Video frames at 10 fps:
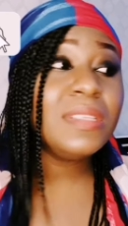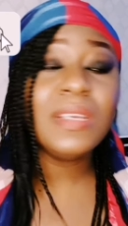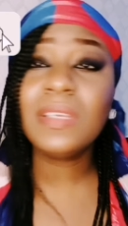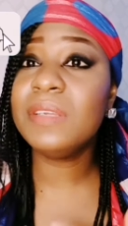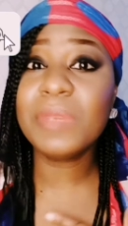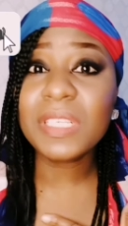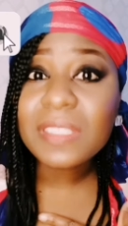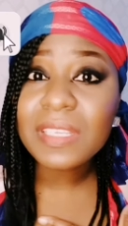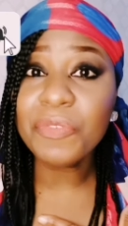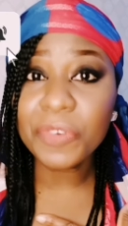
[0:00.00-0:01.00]
Taking
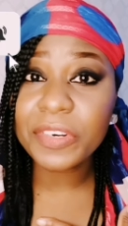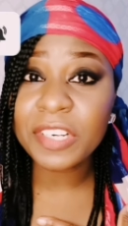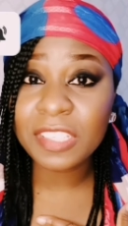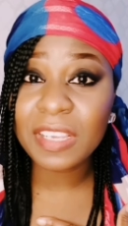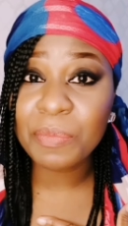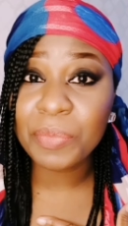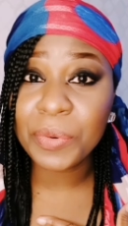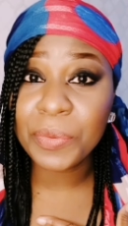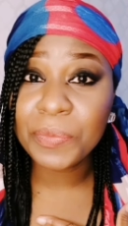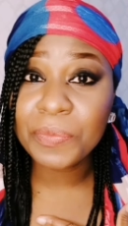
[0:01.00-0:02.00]
myself for
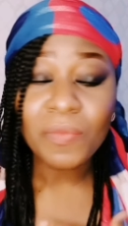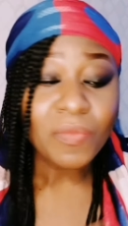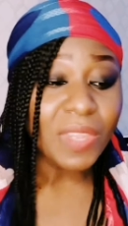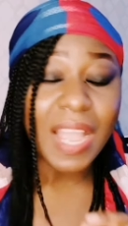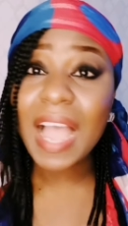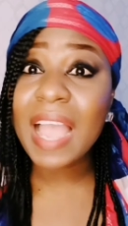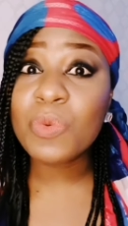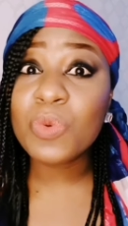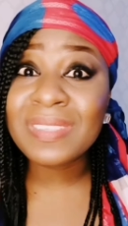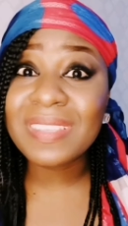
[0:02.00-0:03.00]
example, I
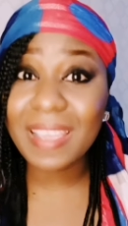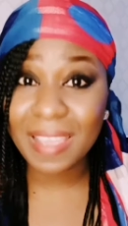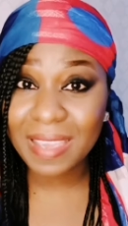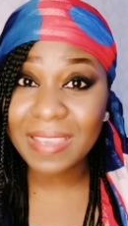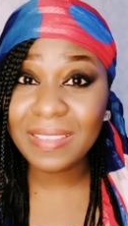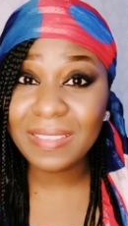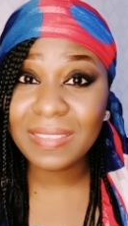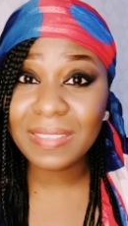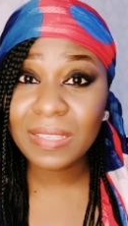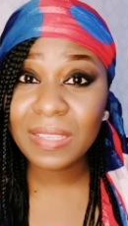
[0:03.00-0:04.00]
was
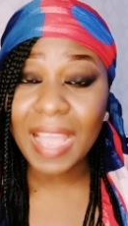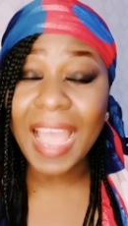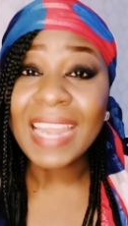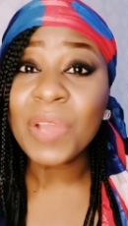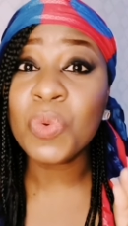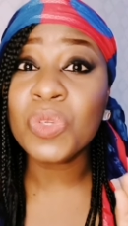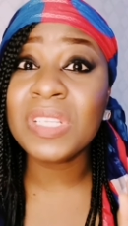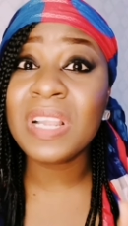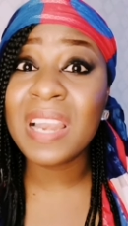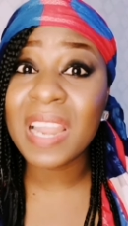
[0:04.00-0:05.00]
8 and I
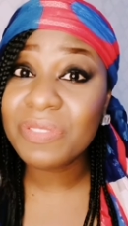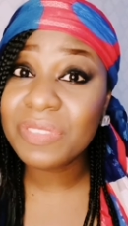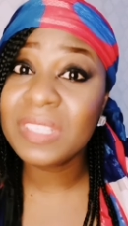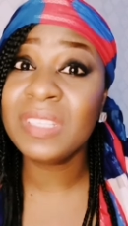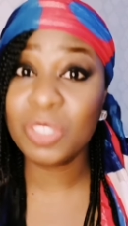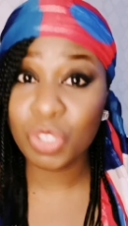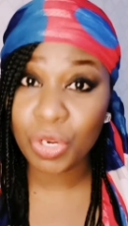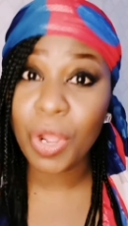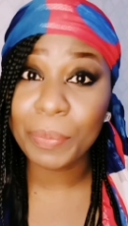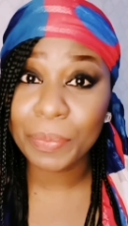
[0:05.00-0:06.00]
was left in the
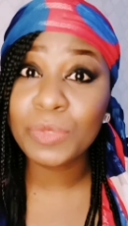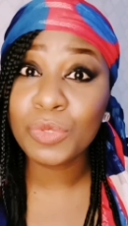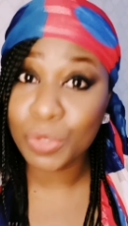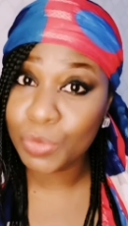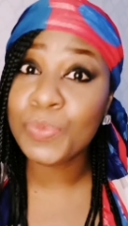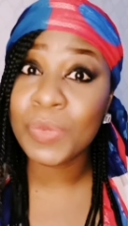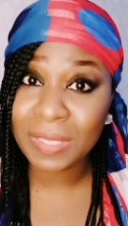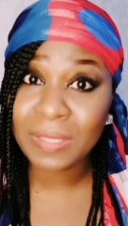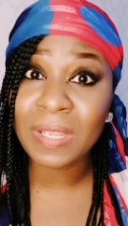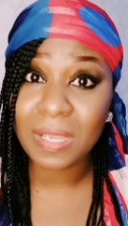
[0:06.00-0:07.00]
shop to do
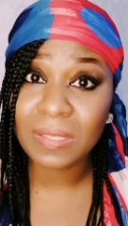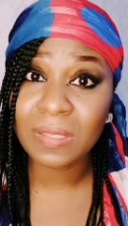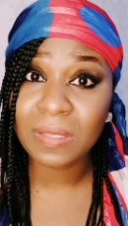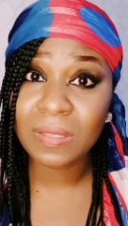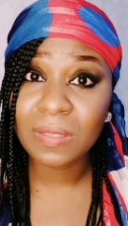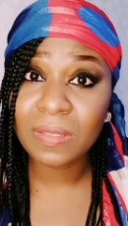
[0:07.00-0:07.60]
business.